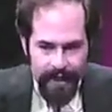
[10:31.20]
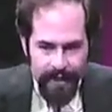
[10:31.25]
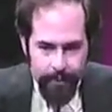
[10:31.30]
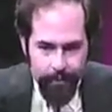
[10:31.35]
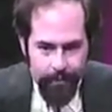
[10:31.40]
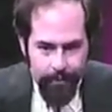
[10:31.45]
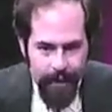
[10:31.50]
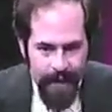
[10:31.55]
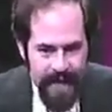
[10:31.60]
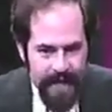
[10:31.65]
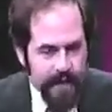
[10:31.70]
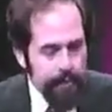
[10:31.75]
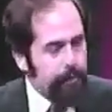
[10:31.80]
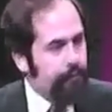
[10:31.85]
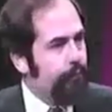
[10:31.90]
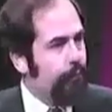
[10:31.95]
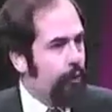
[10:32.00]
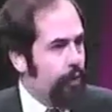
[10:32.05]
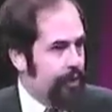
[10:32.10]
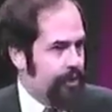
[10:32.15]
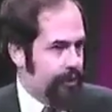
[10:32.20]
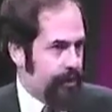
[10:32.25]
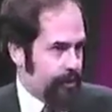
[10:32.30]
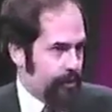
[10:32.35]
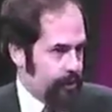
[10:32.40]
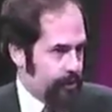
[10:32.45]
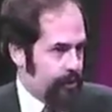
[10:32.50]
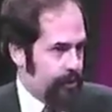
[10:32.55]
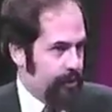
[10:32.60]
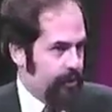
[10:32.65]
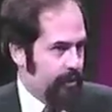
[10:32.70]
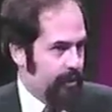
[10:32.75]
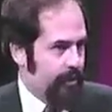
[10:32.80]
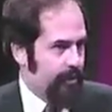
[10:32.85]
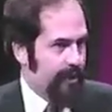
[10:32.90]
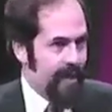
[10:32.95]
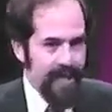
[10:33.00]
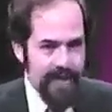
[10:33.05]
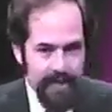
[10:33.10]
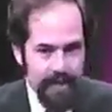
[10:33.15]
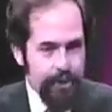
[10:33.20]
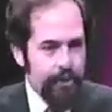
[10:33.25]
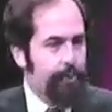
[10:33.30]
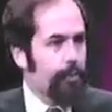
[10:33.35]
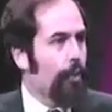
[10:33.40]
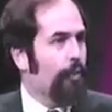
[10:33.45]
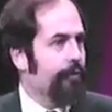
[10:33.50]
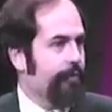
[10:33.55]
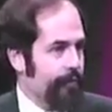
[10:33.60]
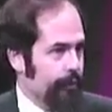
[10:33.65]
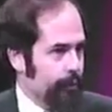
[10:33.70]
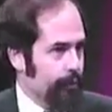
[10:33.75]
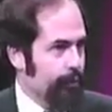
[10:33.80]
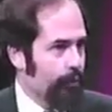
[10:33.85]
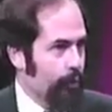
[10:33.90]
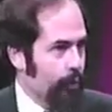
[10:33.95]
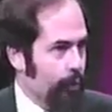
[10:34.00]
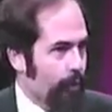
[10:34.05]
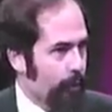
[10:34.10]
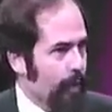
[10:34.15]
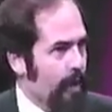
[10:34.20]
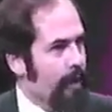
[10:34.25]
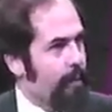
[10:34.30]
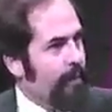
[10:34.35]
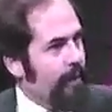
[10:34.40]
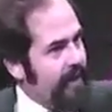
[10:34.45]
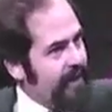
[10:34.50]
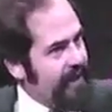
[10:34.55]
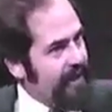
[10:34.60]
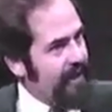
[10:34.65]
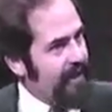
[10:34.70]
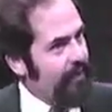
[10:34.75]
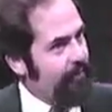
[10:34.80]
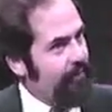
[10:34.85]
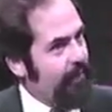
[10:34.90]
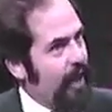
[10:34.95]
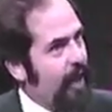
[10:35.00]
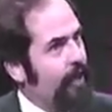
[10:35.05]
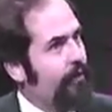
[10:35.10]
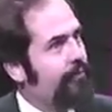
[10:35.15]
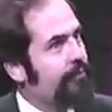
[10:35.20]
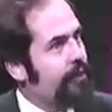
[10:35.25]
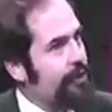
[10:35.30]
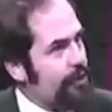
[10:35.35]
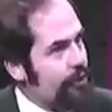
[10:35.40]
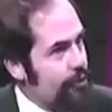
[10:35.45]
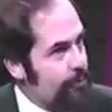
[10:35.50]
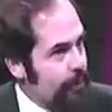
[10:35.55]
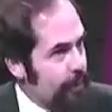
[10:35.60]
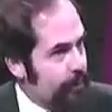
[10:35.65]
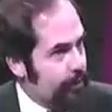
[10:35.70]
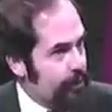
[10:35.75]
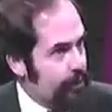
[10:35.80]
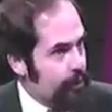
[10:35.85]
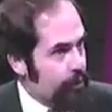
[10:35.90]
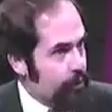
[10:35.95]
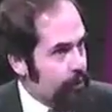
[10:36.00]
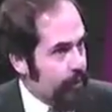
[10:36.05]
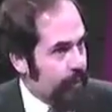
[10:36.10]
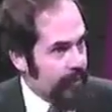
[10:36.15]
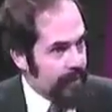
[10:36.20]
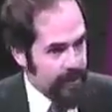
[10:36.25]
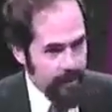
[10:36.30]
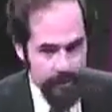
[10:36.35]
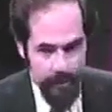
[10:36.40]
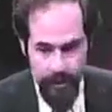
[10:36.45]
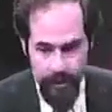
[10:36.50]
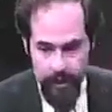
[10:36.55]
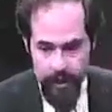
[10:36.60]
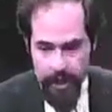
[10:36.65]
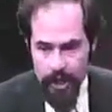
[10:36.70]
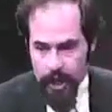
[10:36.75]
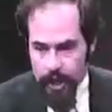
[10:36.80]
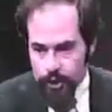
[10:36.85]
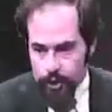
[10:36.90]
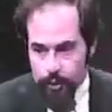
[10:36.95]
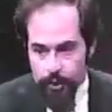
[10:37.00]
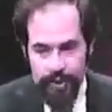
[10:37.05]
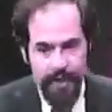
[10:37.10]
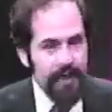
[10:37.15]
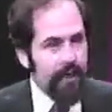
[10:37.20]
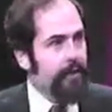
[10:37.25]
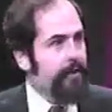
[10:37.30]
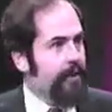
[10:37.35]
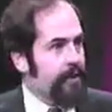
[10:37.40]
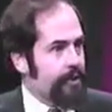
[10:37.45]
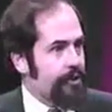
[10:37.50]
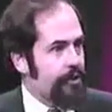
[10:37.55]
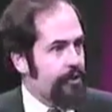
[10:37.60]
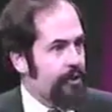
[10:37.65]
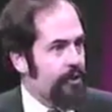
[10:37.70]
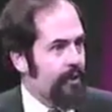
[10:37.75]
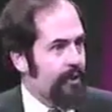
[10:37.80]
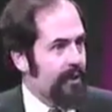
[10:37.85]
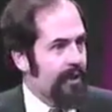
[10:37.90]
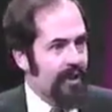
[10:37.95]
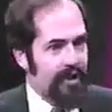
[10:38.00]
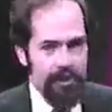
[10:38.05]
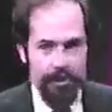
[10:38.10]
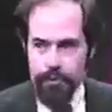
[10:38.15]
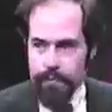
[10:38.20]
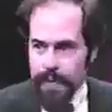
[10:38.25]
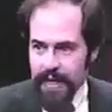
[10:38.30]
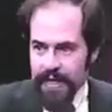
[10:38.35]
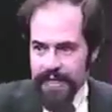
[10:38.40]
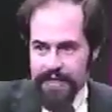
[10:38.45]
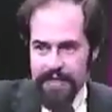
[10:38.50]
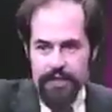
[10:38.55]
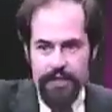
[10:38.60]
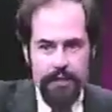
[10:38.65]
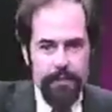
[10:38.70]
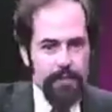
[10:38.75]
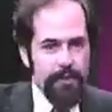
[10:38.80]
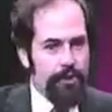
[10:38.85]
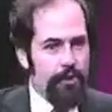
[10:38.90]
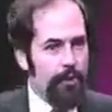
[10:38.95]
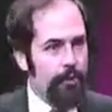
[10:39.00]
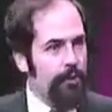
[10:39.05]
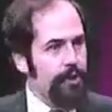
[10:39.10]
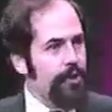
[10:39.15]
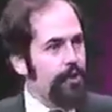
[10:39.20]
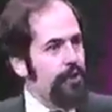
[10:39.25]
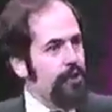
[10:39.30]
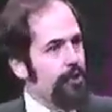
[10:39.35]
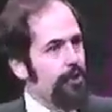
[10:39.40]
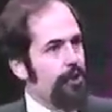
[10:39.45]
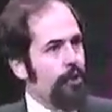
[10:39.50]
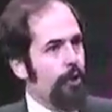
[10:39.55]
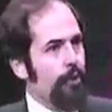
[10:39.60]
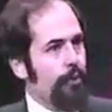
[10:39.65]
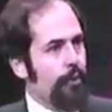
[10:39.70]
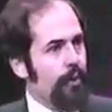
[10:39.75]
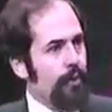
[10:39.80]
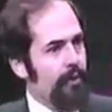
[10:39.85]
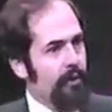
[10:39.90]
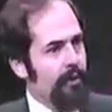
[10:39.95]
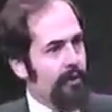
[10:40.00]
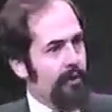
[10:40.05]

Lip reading: combined forces, not in a smoke-filled room, but in an evolved conspiracy, you might say, to kill this, to make it seem as though this is a joke.